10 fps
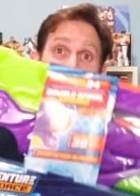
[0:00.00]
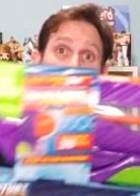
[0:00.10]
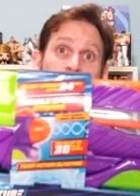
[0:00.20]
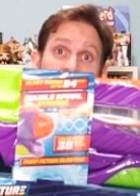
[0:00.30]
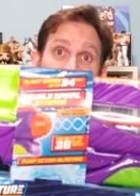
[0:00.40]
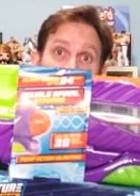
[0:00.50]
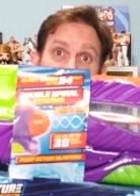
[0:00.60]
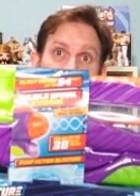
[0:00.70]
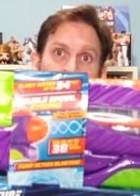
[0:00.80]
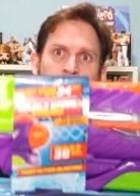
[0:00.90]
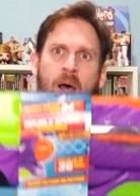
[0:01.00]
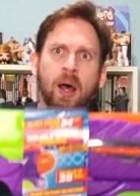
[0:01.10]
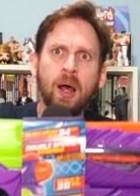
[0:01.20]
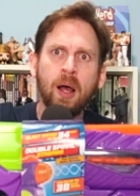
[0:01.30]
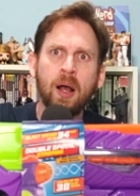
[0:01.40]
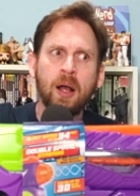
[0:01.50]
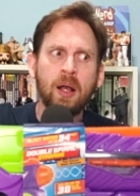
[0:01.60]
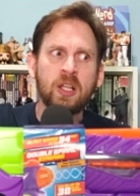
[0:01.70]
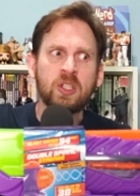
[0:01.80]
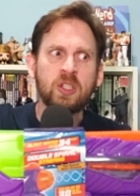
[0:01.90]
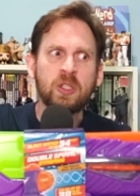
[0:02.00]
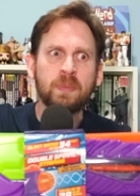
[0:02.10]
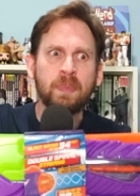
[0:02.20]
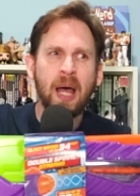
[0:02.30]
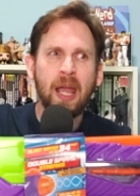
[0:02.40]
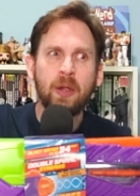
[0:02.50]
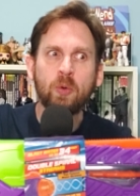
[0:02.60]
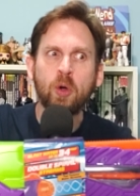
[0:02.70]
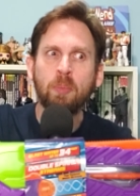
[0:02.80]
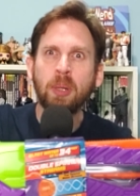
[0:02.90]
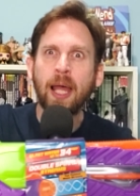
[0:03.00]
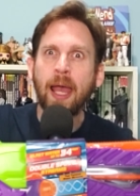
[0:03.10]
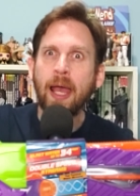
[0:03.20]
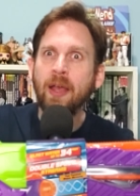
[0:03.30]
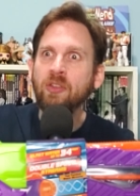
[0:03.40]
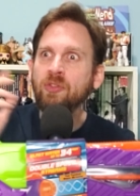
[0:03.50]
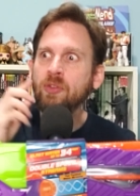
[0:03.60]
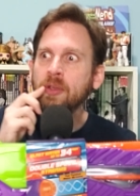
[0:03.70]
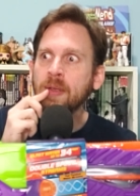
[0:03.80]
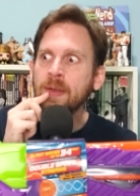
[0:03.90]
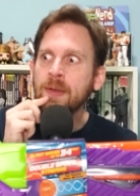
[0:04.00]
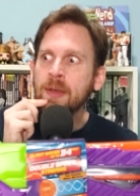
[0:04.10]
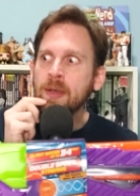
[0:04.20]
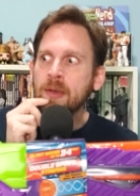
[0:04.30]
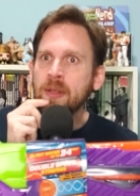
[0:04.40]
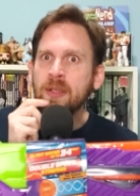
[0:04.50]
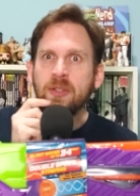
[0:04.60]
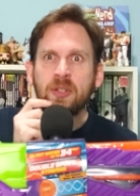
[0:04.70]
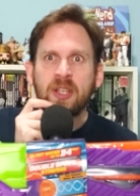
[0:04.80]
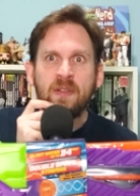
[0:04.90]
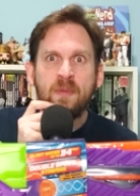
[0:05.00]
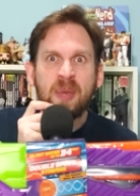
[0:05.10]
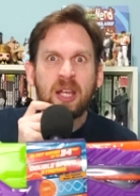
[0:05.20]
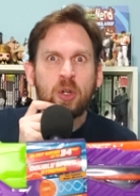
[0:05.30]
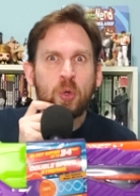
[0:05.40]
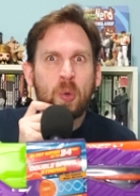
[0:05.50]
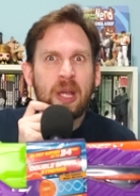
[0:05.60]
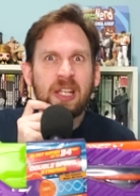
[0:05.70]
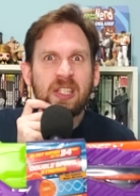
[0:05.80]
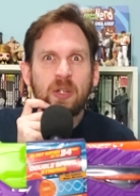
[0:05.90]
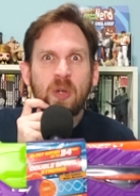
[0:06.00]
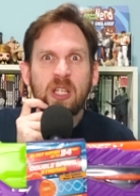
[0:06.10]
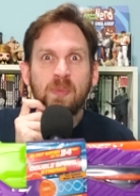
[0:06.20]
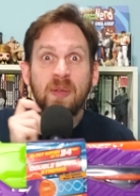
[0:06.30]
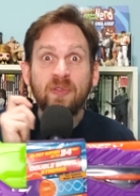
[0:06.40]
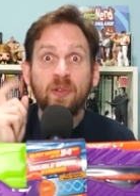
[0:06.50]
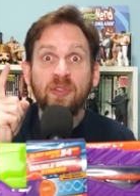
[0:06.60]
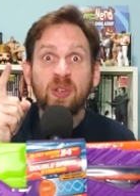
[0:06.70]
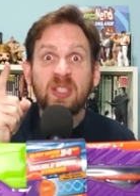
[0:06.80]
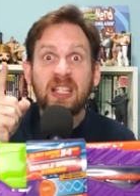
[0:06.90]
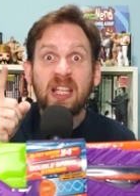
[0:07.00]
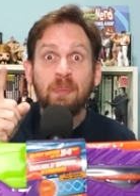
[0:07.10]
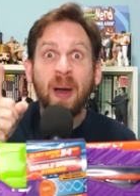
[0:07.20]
Toys. Spiral Blast. This is giving me a crazy recipe for fusilli